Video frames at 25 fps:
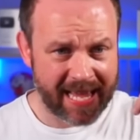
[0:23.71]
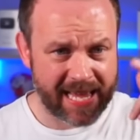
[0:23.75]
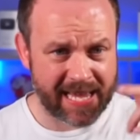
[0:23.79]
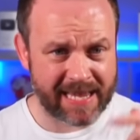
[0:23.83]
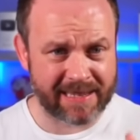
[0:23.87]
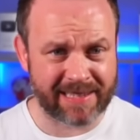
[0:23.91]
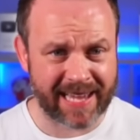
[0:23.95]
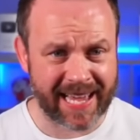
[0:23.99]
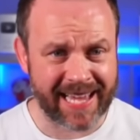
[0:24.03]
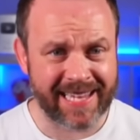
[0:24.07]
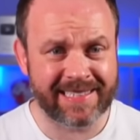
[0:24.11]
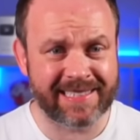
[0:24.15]

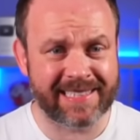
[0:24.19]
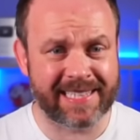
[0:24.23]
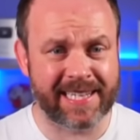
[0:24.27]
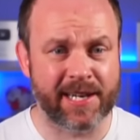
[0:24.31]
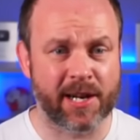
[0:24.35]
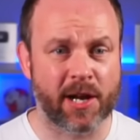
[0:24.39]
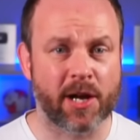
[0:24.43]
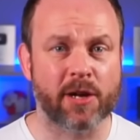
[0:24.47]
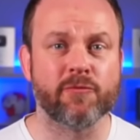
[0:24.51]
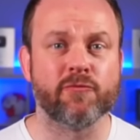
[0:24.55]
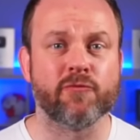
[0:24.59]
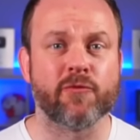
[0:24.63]
is
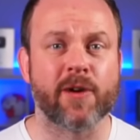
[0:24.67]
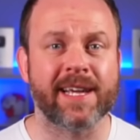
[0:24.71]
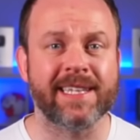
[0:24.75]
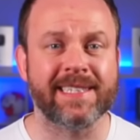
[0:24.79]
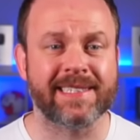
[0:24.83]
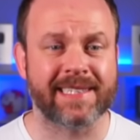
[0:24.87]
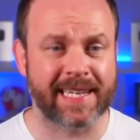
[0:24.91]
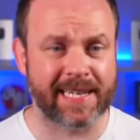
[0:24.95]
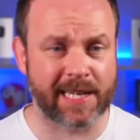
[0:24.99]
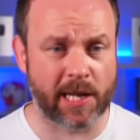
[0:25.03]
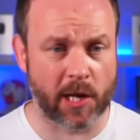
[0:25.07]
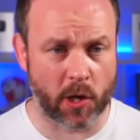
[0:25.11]
89
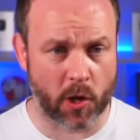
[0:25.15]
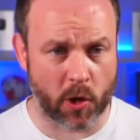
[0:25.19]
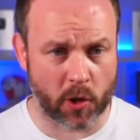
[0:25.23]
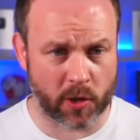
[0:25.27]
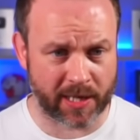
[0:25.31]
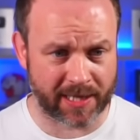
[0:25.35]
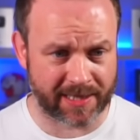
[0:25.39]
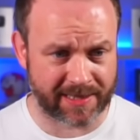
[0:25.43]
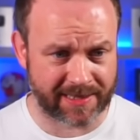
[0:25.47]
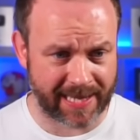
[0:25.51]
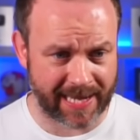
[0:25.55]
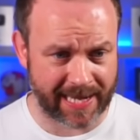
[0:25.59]
rated
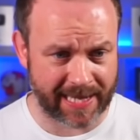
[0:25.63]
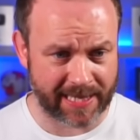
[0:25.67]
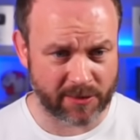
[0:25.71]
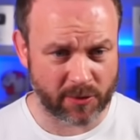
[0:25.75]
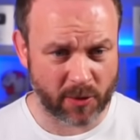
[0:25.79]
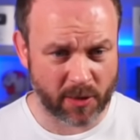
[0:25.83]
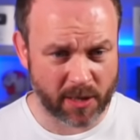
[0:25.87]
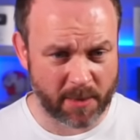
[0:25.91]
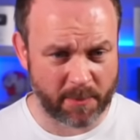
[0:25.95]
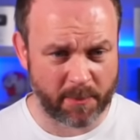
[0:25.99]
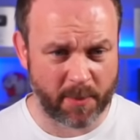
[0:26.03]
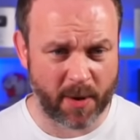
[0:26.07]
Locatelli.
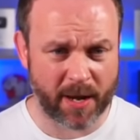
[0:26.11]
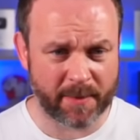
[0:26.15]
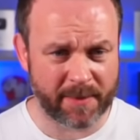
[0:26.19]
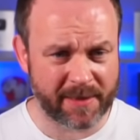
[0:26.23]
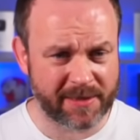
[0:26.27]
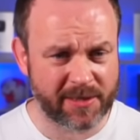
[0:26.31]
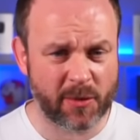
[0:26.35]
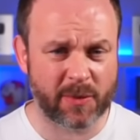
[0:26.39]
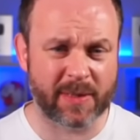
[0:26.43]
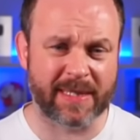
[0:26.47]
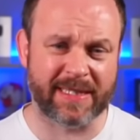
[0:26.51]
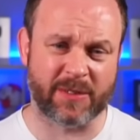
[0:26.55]
So I'm going to buy him.
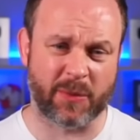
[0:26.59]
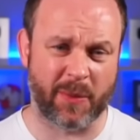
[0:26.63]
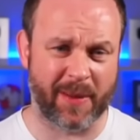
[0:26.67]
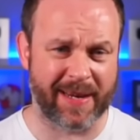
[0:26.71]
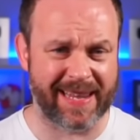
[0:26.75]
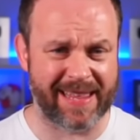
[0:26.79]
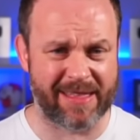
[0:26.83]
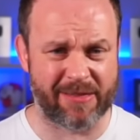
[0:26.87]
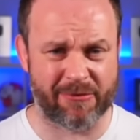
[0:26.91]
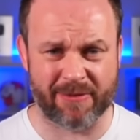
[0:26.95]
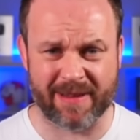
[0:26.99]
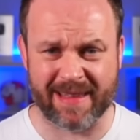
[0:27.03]
He's only
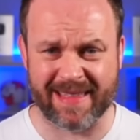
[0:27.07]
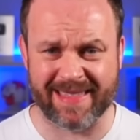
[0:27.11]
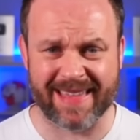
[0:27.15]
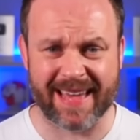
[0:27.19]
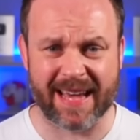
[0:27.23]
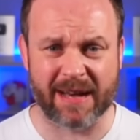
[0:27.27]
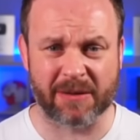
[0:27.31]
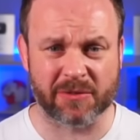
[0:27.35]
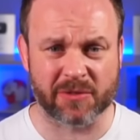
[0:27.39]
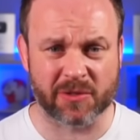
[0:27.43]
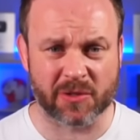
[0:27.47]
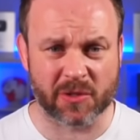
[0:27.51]

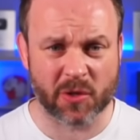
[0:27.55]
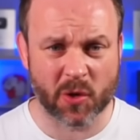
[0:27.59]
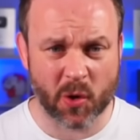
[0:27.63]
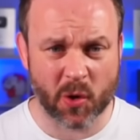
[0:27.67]
23,000